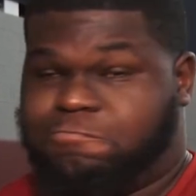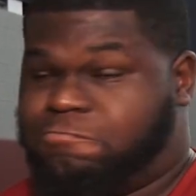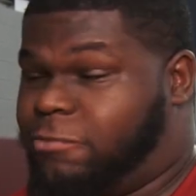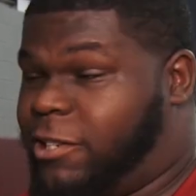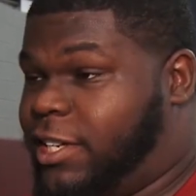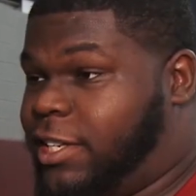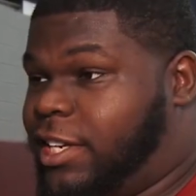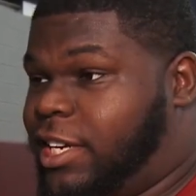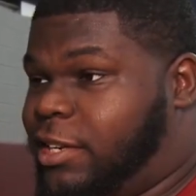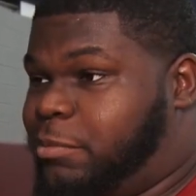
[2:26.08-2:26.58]

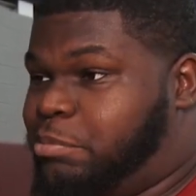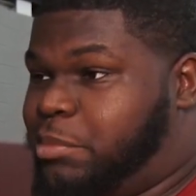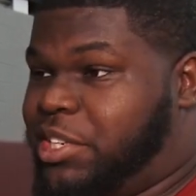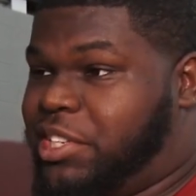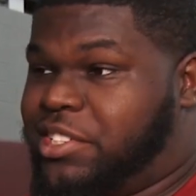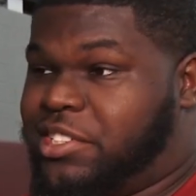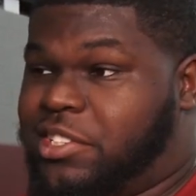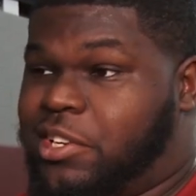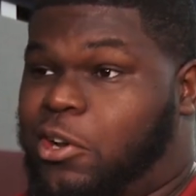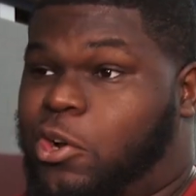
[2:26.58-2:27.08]
Right now,
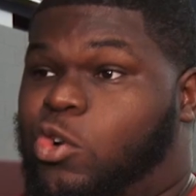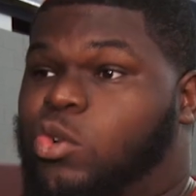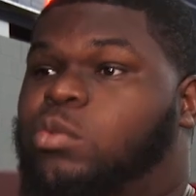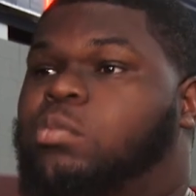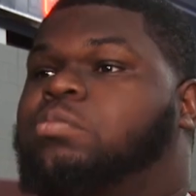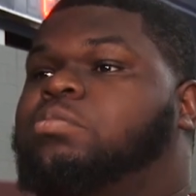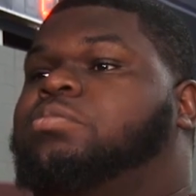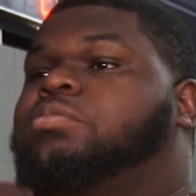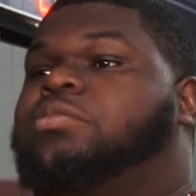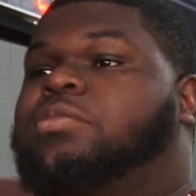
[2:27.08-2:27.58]
biggest
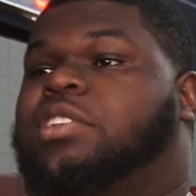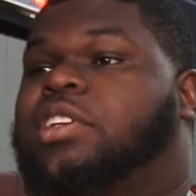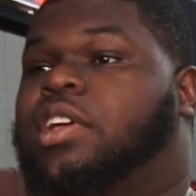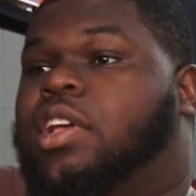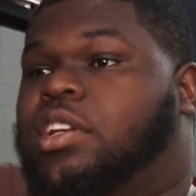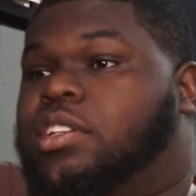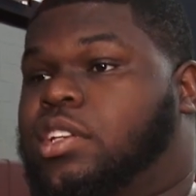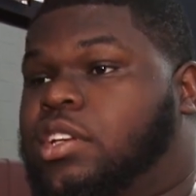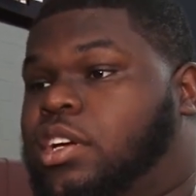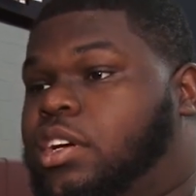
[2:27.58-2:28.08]
hope
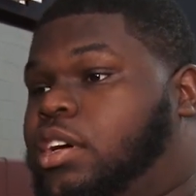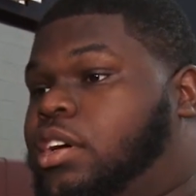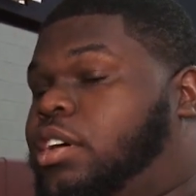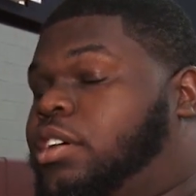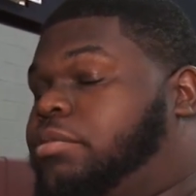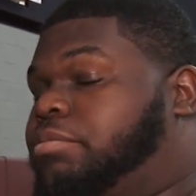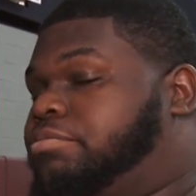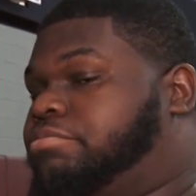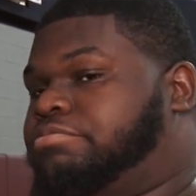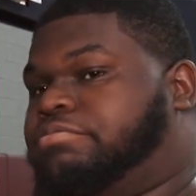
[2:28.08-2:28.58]
is
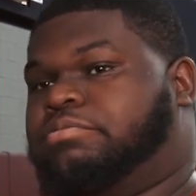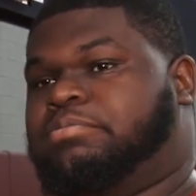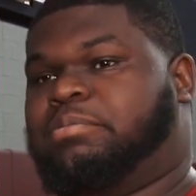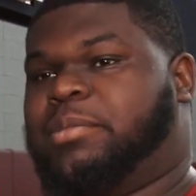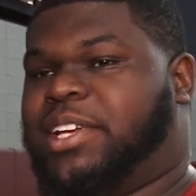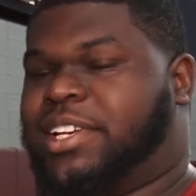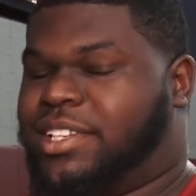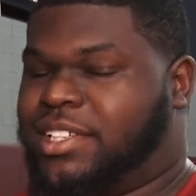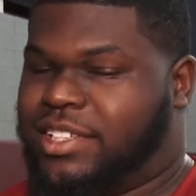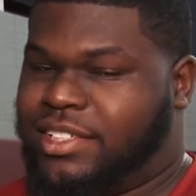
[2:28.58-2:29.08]

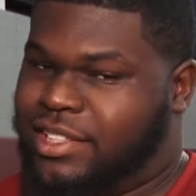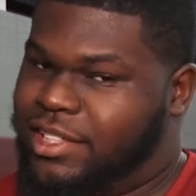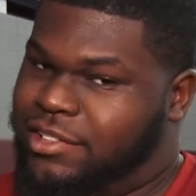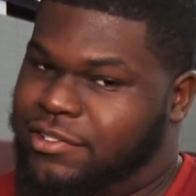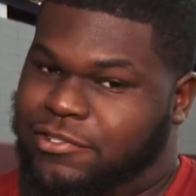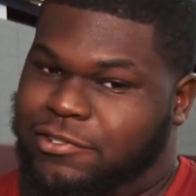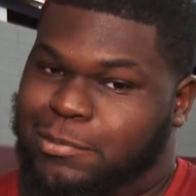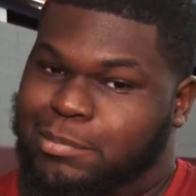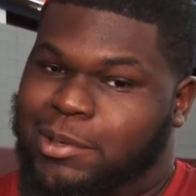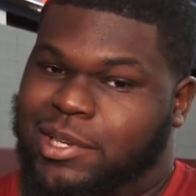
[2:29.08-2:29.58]
making
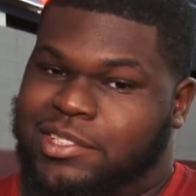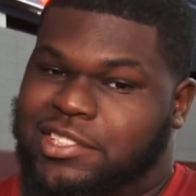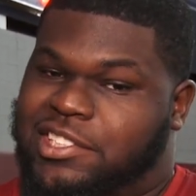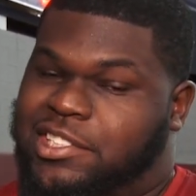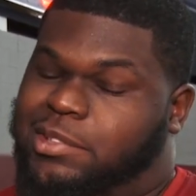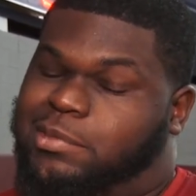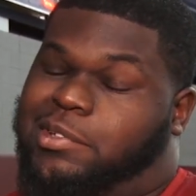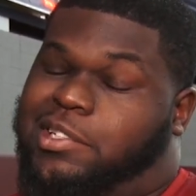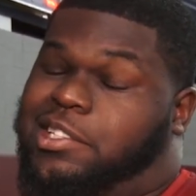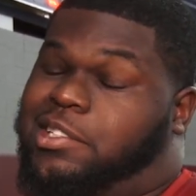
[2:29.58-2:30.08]
another football
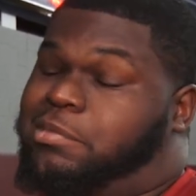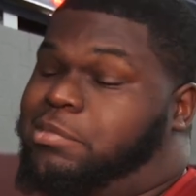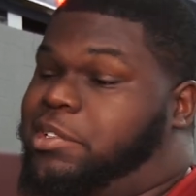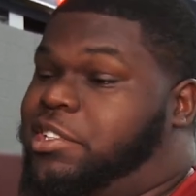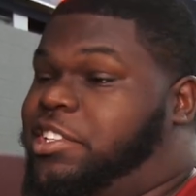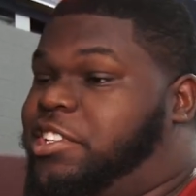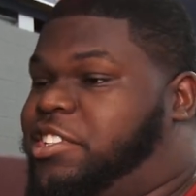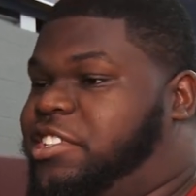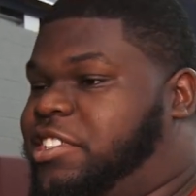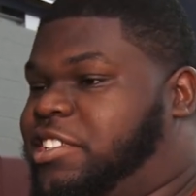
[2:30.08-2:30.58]
team, whether it be
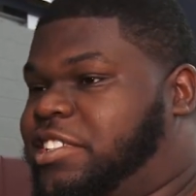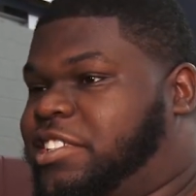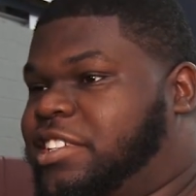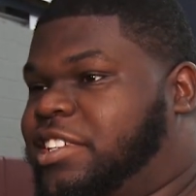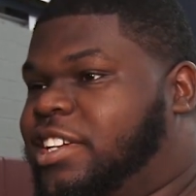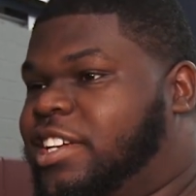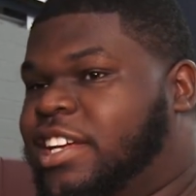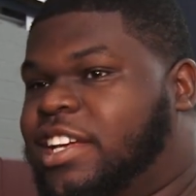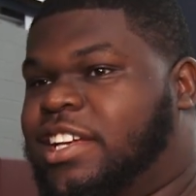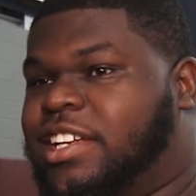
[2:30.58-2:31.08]
here,
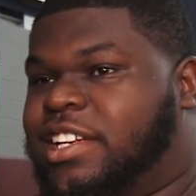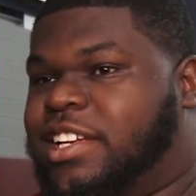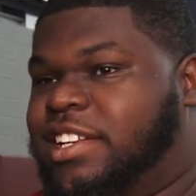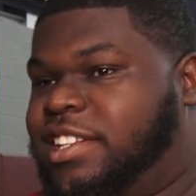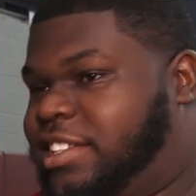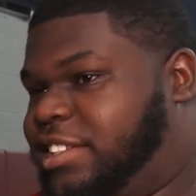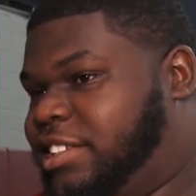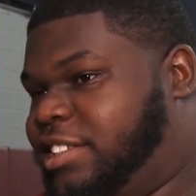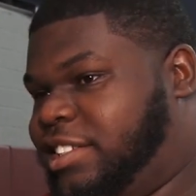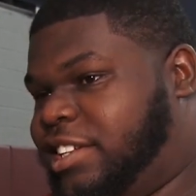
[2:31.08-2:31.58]

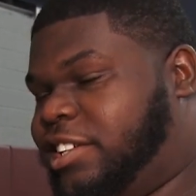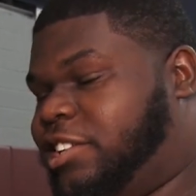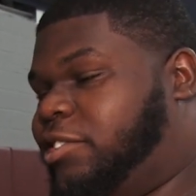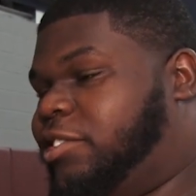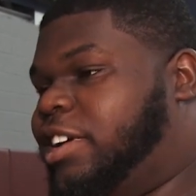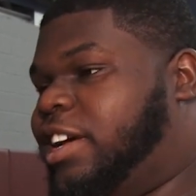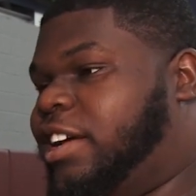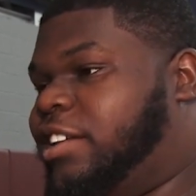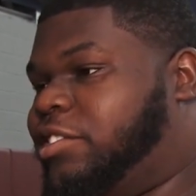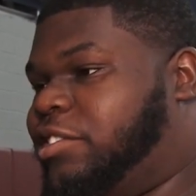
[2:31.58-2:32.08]
Canada. I know
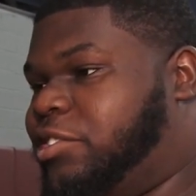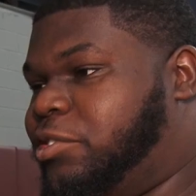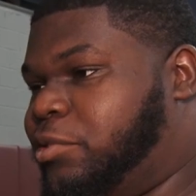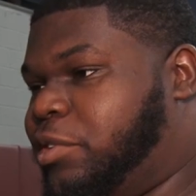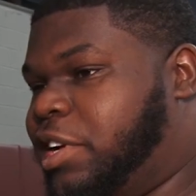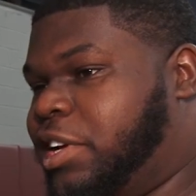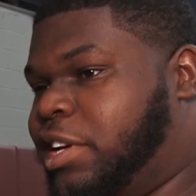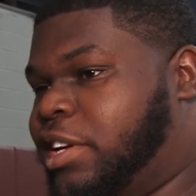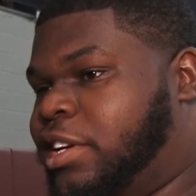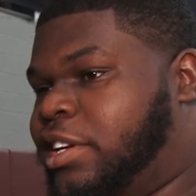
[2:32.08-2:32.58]
they have the new
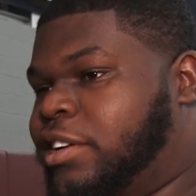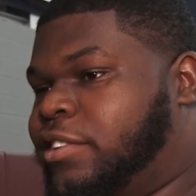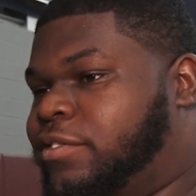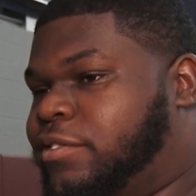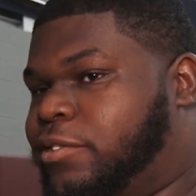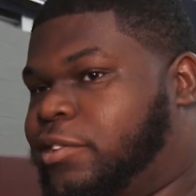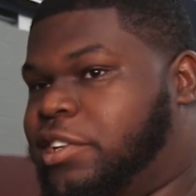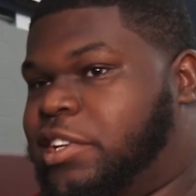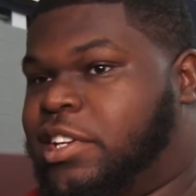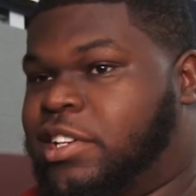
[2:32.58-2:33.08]

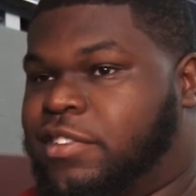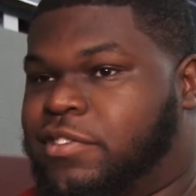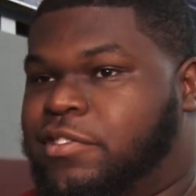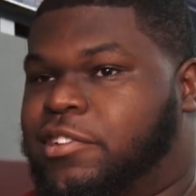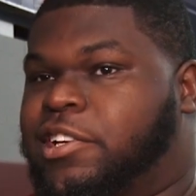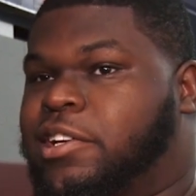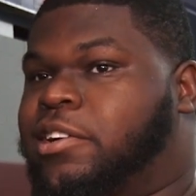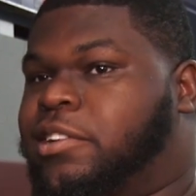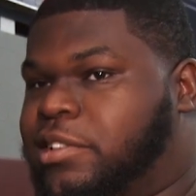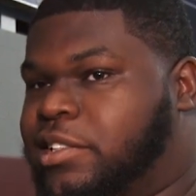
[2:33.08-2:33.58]
AAF or the
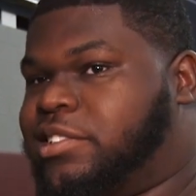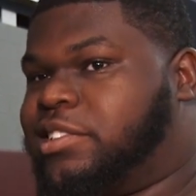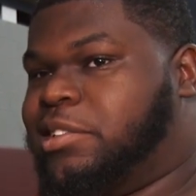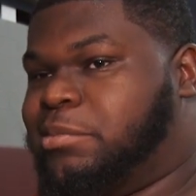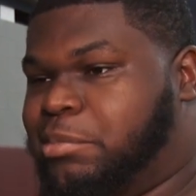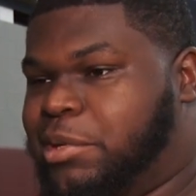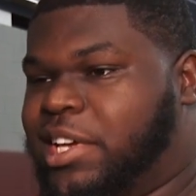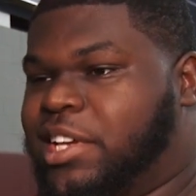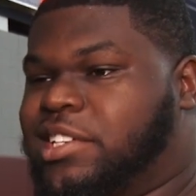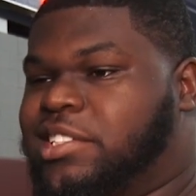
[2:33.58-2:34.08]
NFL is the
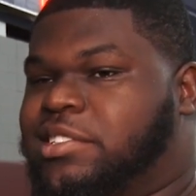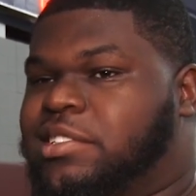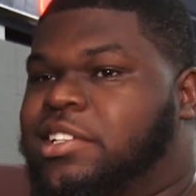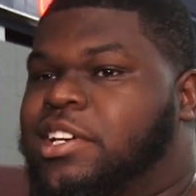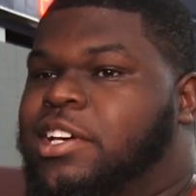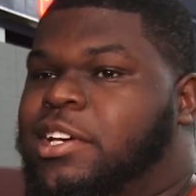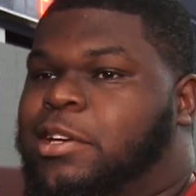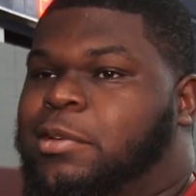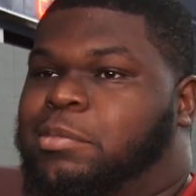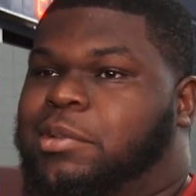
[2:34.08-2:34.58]
biggest
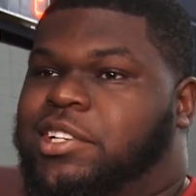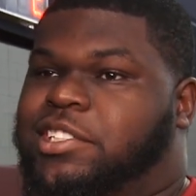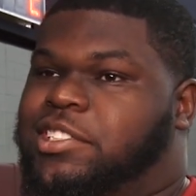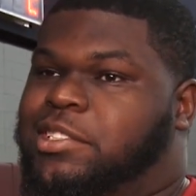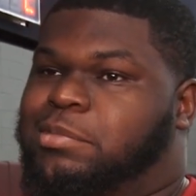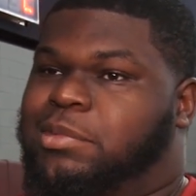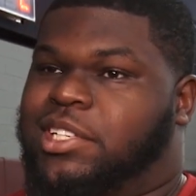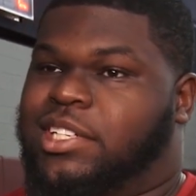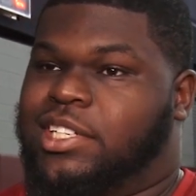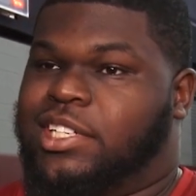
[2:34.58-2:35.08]

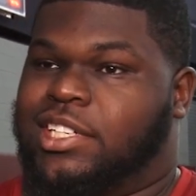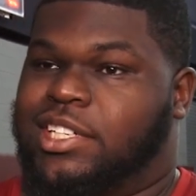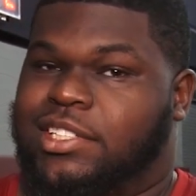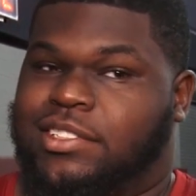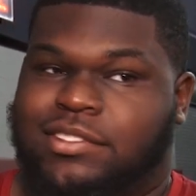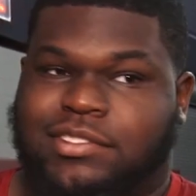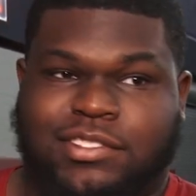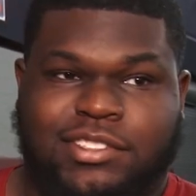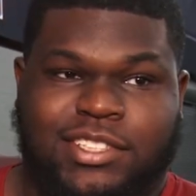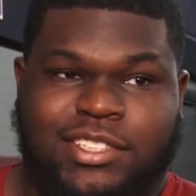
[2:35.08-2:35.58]
picture, but